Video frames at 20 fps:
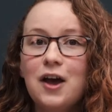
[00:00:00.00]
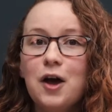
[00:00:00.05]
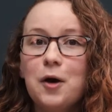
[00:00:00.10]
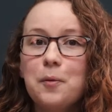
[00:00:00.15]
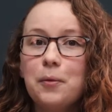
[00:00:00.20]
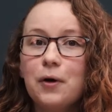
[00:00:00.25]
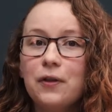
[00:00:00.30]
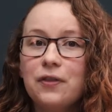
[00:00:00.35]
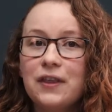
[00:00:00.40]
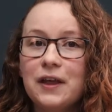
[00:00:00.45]

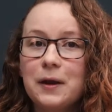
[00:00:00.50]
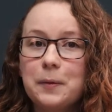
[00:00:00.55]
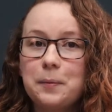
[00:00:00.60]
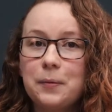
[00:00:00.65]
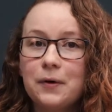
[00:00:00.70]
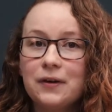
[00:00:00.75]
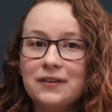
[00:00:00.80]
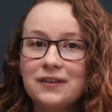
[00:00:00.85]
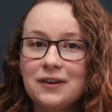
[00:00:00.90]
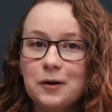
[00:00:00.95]
But their
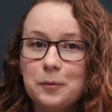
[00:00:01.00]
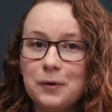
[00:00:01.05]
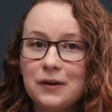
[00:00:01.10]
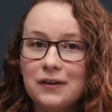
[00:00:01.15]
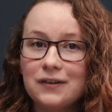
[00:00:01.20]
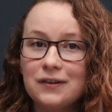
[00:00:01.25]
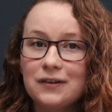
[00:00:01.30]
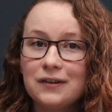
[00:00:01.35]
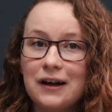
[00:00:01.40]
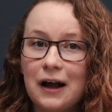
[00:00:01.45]
pastel
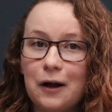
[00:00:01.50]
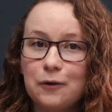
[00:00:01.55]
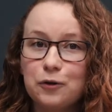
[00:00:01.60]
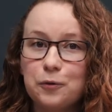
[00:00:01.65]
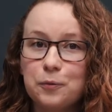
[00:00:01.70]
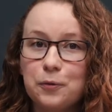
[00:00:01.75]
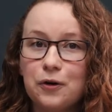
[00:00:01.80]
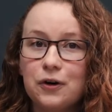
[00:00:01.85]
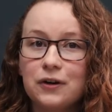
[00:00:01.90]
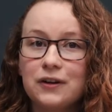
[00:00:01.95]
pencil
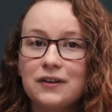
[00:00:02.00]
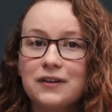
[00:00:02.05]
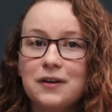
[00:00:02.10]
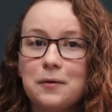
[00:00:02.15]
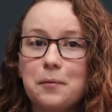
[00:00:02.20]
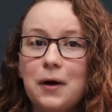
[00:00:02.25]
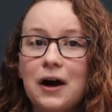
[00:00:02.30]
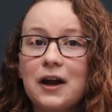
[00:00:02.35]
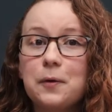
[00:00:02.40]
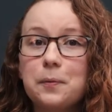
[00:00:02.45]
counterpart is,
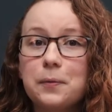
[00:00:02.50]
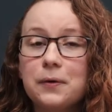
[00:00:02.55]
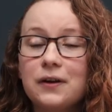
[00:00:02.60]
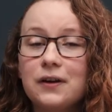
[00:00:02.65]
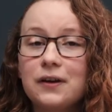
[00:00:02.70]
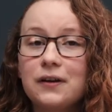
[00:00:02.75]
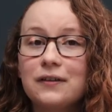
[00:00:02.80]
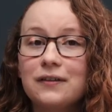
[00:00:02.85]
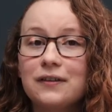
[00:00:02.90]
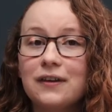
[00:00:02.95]
in my
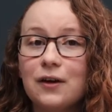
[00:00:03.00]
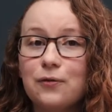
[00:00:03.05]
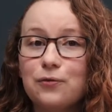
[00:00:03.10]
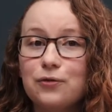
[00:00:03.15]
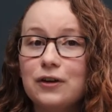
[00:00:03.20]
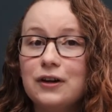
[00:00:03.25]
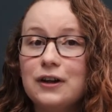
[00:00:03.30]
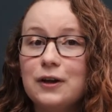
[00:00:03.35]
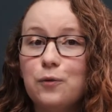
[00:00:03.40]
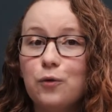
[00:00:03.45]
opinion,
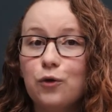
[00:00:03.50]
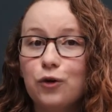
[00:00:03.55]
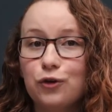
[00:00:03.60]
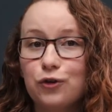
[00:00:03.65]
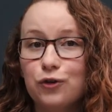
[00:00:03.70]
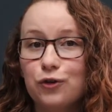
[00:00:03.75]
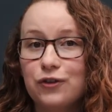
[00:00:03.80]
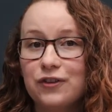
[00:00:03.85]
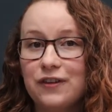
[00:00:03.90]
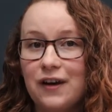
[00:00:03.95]
definitely worth
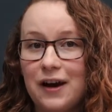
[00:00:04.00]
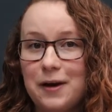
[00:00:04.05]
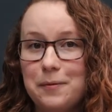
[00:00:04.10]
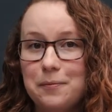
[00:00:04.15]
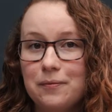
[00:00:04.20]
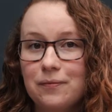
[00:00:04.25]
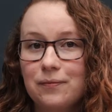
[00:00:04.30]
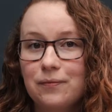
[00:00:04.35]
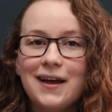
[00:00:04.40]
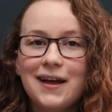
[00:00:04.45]
your
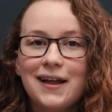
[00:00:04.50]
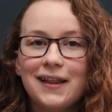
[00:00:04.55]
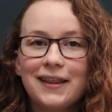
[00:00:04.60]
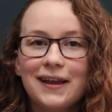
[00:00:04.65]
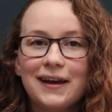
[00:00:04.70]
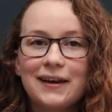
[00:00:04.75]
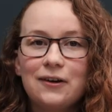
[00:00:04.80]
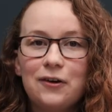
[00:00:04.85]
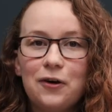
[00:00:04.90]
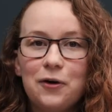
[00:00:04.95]
time.
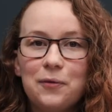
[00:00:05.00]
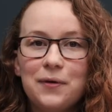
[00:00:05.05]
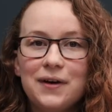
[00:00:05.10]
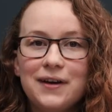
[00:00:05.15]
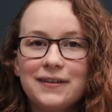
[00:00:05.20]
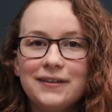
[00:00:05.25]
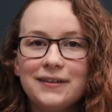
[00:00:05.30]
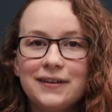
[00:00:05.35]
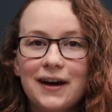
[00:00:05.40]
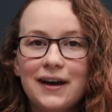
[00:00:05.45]
Like
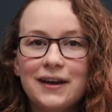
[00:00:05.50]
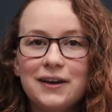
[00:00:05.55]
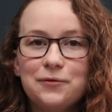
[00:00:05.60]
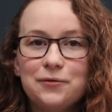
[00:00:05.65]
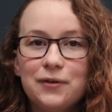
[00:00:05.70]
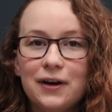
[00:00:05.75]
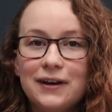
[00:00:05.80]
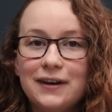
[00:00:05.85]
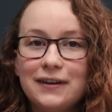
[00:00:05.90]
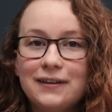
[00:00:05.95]
always, I
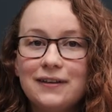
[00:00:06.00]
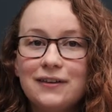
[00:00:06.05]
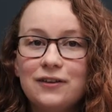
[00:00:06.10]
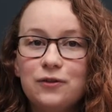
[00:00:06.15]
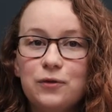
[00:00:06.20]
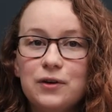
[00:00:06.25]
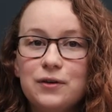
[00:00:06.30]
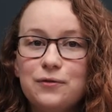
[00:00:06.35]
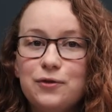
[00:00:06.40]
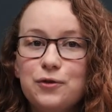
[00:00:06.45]
divided
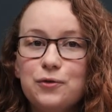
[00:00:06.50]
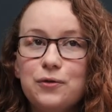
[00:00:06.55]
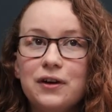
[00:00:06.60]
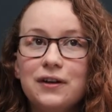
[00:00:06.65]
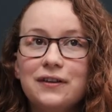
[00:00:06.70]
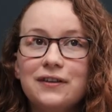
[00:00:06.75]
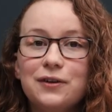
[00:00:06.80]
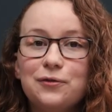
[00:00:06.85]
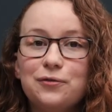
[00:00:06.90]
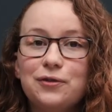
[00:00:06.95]
this review
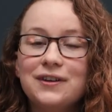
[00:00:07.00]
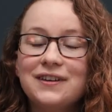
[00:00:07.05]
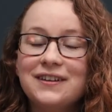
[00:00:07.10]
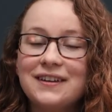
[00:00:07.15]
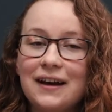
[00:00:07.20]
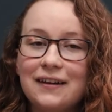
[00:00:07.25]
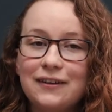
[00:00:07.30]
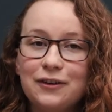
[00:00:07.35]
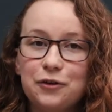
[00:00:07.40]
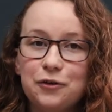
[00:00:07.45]
in different
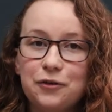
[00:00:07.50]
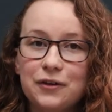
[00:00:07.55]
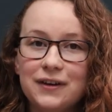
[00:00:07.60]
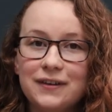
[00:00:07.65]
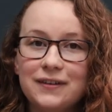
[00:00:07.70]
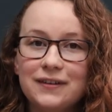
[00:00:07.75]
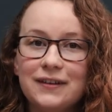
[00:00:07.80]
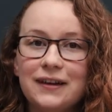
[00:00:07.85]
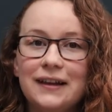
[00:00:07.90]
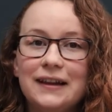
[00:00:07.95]

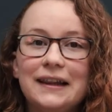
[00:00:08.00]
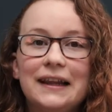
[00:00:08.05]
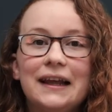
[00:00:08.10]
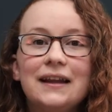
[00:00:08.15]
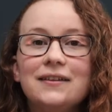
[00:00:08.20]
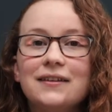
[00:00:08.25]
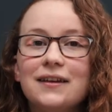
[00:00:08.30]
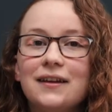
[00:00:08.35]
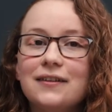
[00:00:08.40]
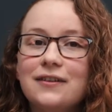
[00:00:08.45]
categories.
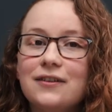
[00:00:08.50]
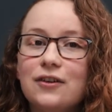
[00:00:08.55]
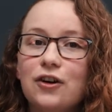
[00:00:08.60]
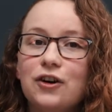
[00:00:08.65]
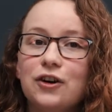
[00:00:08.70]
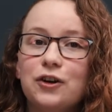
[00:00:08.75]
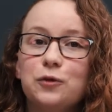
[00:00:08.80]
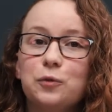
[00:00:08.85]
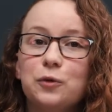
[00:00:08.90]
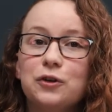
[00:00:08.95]
Let's get
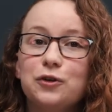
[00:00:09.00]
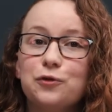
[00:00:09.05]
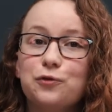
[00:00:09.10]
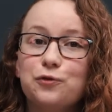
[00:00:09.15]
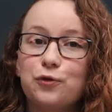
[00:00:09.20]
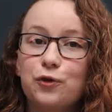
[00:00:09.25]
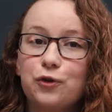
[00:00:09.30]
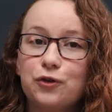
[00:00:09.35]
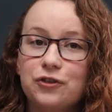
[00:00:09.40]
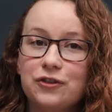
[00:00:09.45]
started with the
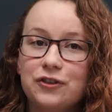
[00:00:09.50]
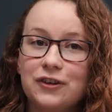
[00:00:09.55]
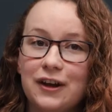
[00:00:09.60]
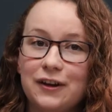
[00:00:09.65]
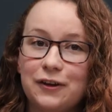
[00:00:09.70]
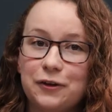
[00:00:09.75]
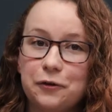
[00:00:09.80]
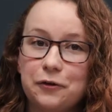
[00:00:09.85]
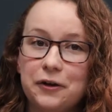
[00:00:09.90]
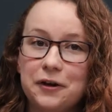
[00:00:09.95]
first
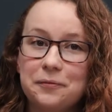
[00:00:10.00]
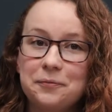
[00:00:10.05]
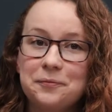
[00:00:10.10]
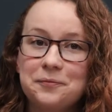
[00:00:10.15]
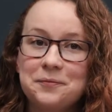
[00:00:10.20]
category.